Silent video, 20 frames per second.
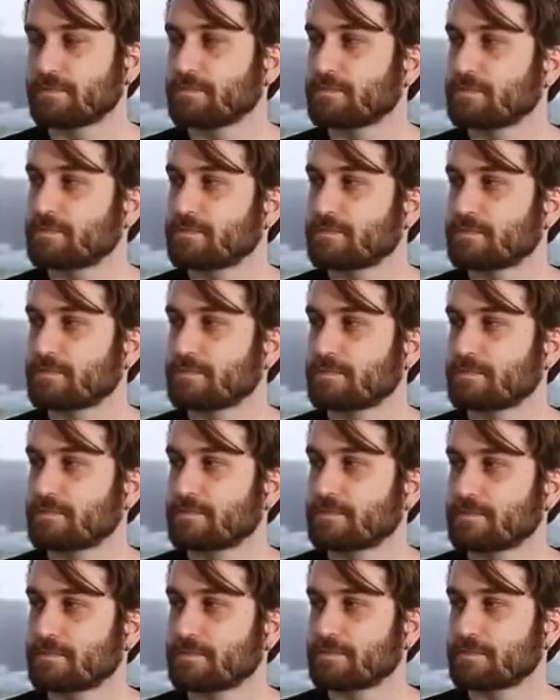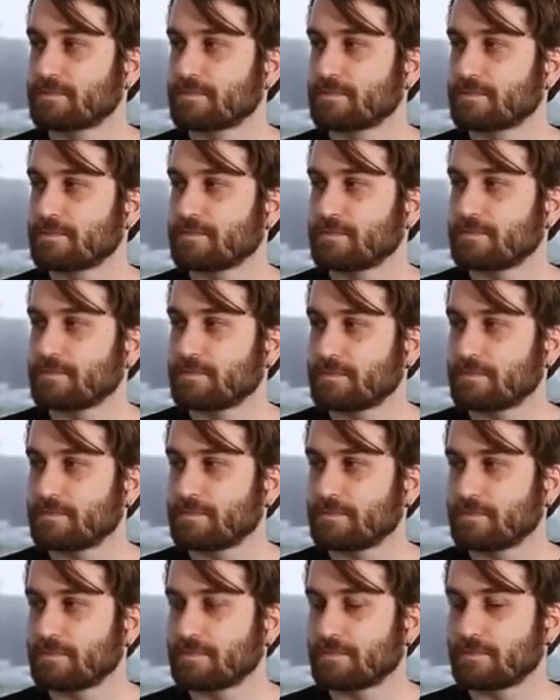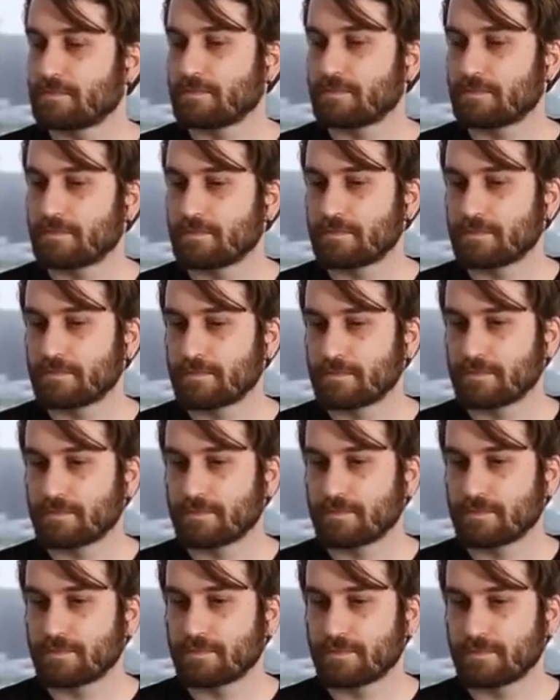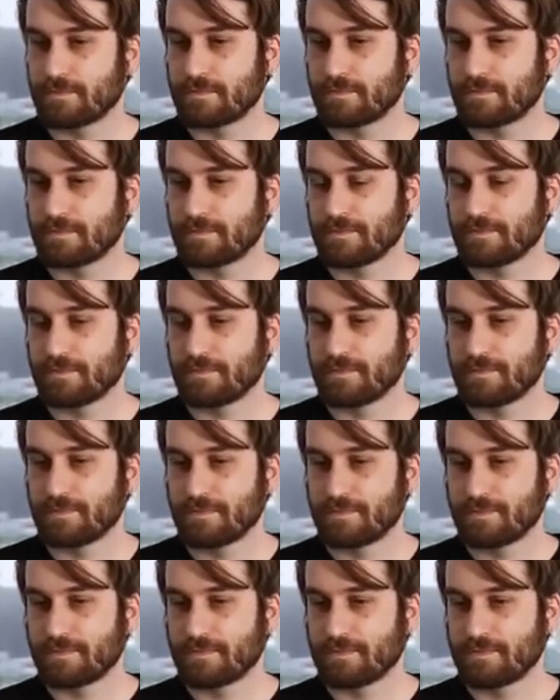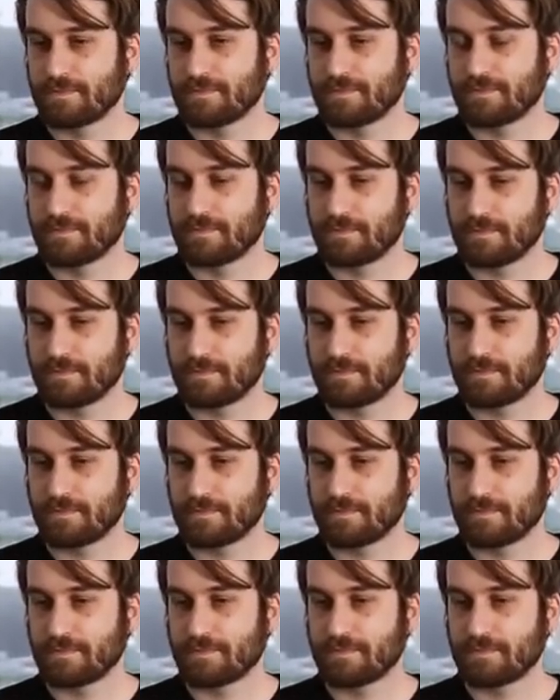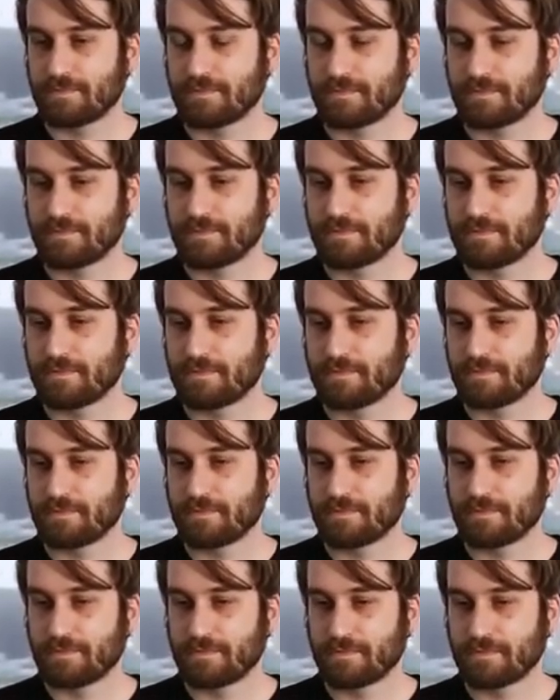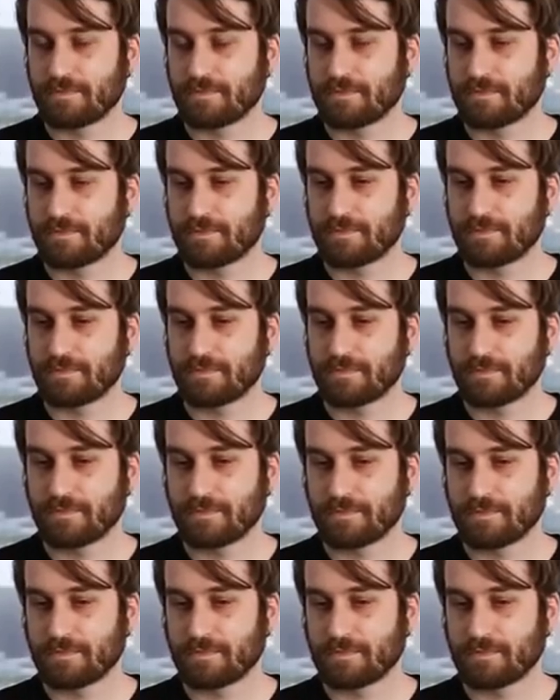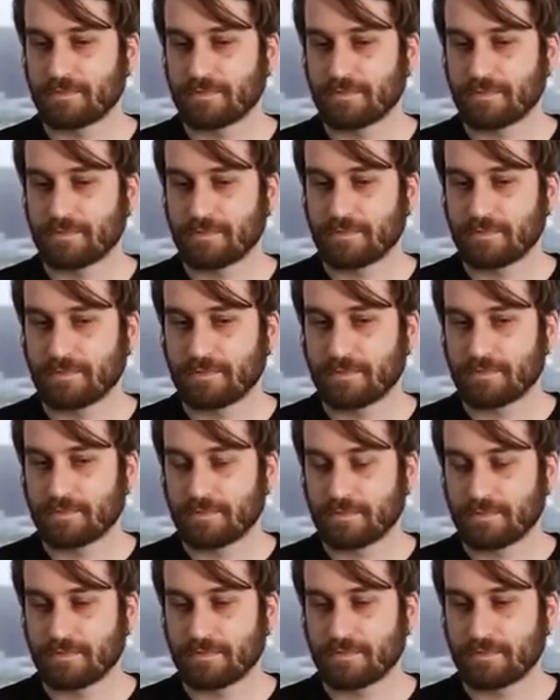This person isn't speaking.